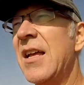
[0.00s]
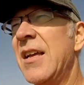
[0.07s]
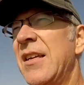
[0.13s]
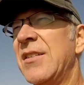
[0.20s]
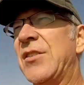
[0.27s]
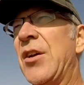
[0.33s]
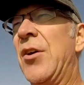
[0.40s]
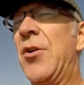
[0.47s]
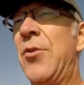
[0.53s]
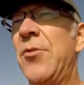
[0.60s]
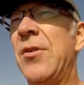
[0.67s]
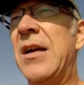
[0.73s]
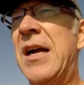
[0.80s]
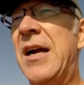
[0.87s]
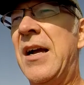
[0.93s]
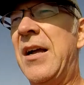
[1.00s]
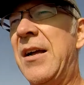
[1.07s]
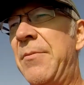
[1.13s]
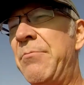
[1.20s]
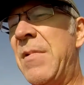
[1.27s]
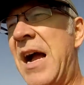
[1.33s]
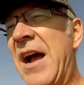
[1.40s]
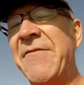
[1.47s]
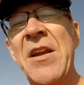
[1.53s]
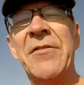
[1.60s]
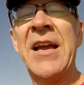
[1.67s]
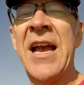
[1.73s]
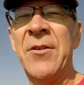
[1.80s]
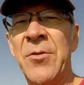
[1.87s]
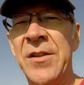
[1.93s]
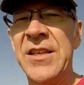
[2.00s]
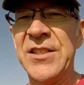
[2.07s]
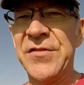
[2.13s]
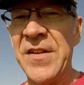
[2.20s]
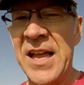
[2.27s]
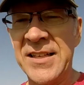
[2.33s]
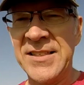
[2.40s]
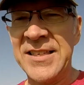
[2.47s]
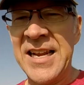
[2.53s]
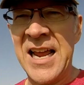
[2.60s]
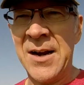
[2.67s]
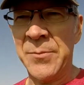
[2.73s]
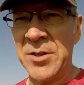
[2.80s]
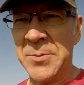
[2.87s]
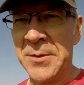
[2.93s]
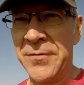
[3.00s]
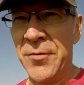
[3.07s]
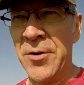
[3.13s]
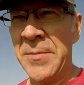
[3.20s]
So I've never had one of these fancy dampers before.